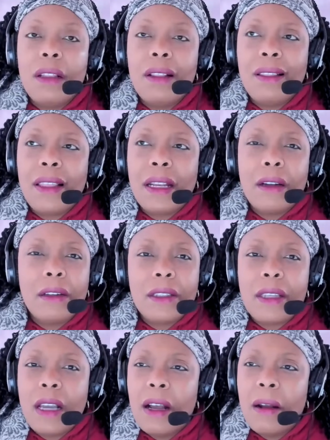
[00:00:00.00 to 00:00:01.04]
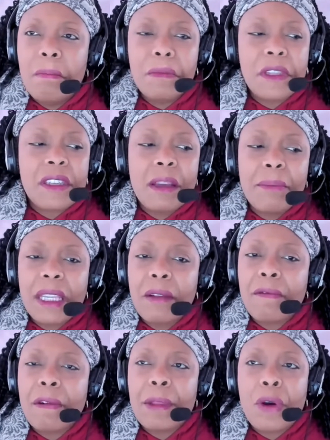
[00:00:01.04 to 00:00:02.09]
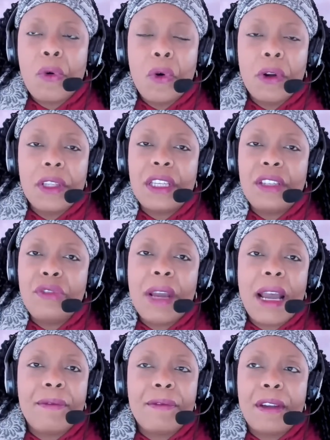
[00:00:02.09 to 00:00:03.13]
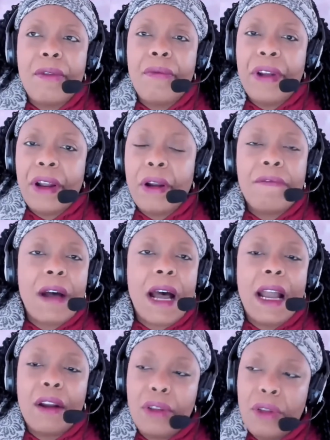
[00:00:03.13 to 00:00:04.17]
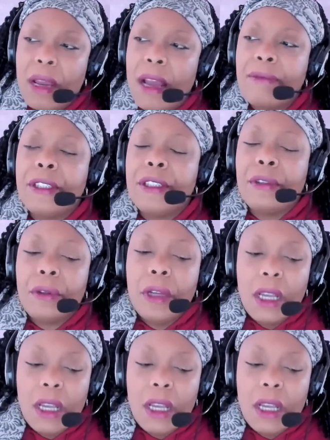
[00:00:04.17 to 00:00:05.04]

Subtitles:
there's something from the court that you have to verify or you have to